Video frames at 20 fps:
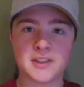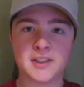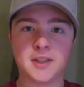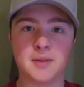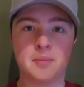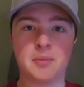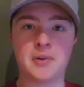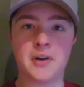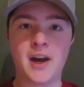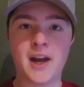
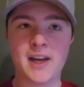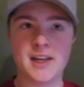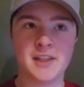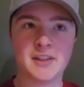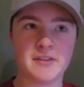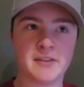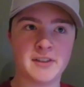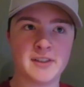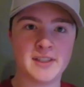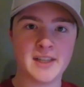
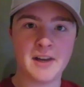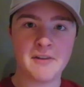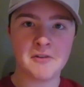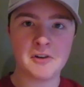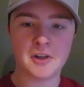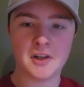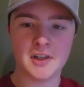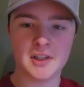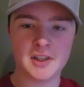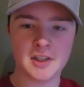surprise for
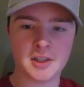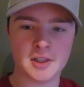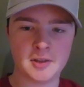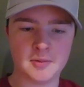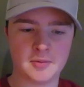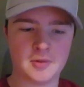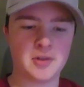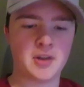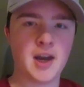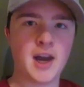700
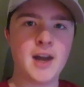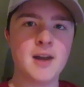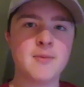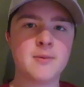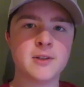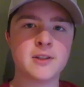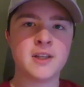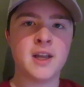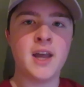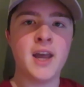
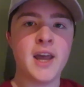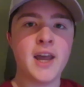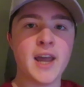subscribers.